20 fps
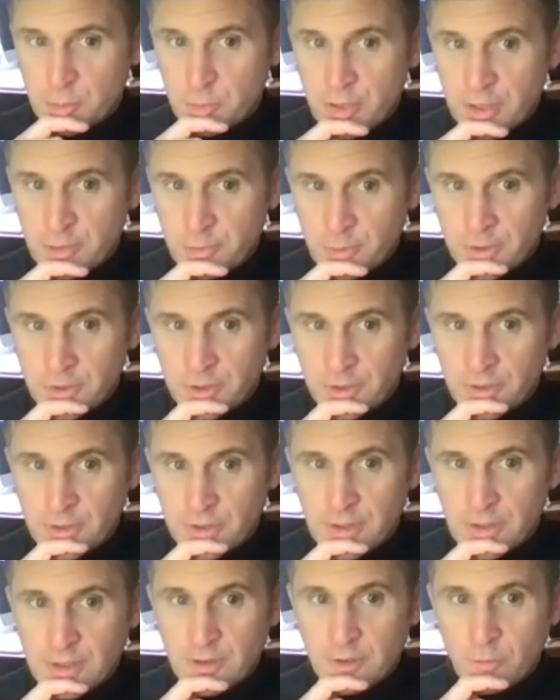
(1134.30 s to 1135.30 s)
breath work,
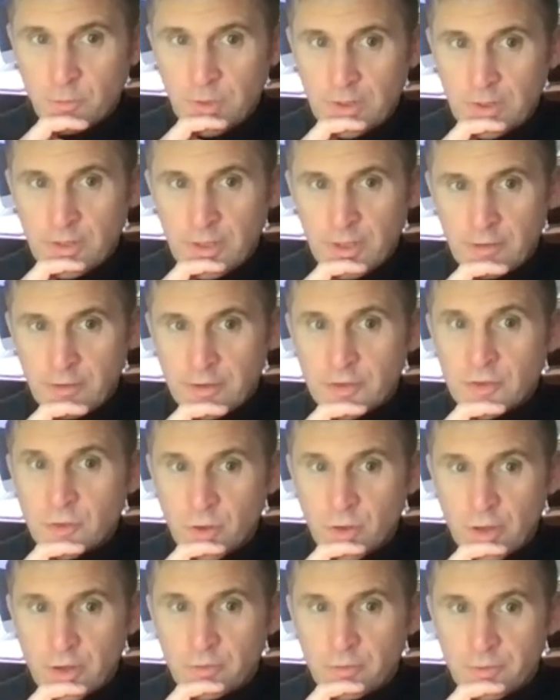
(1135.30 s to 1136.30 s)
when they're under a
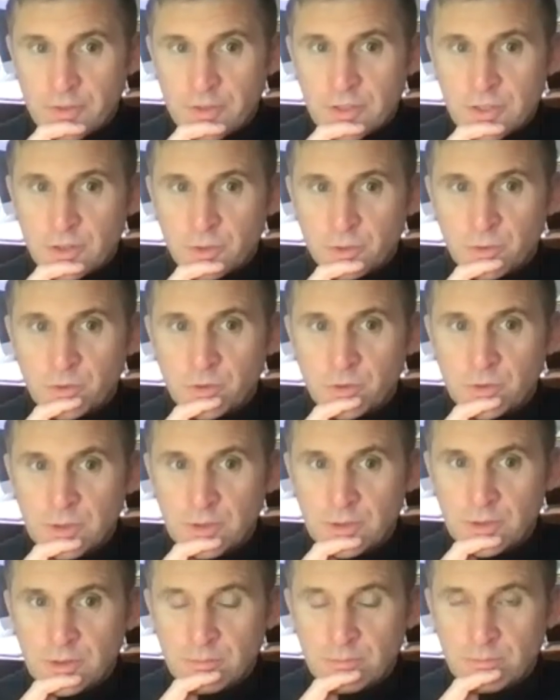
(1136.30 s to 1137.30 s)
lot of physical
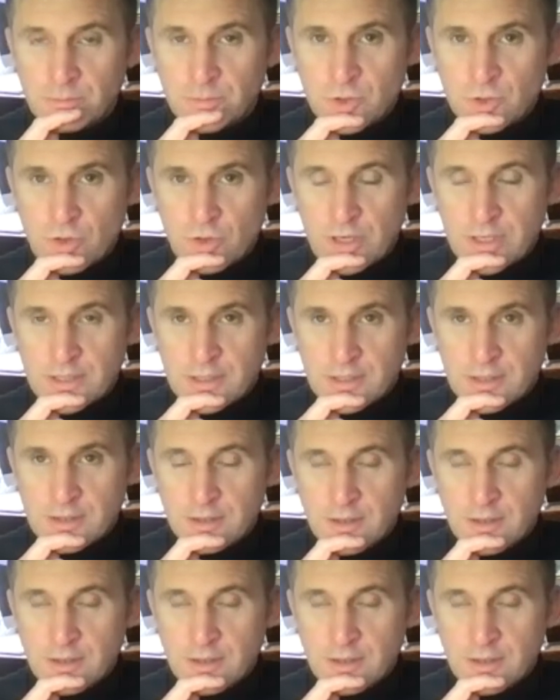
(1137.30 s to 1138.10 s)
stress.